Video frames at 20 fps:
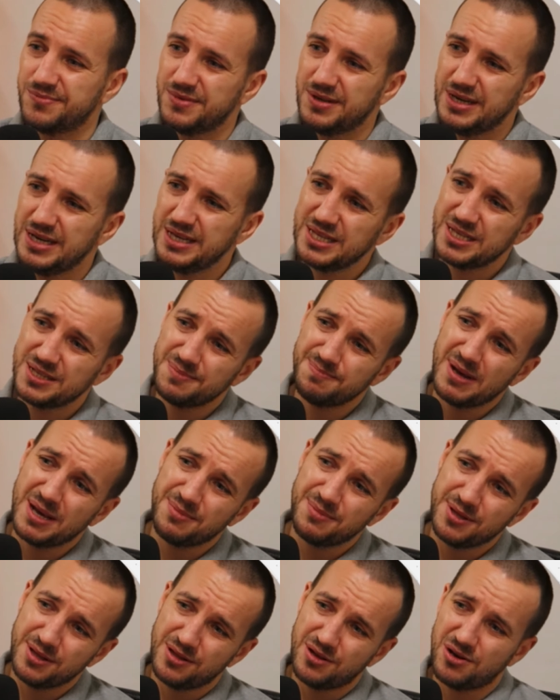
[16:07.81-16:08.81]
It is maybe
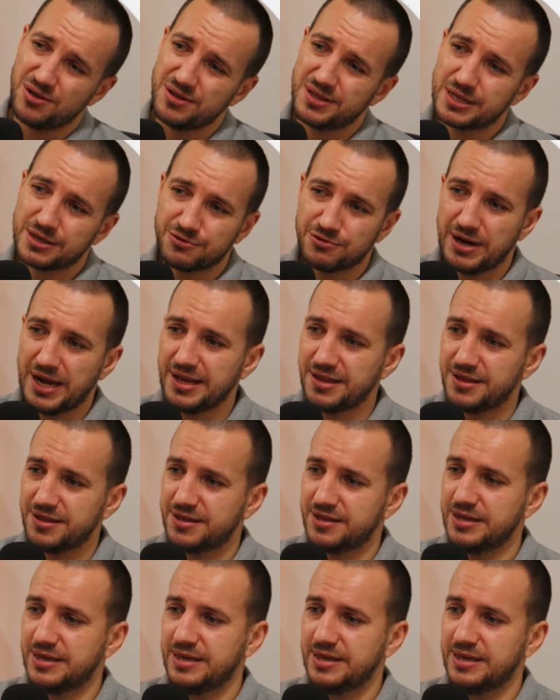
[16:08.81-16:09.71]
not a great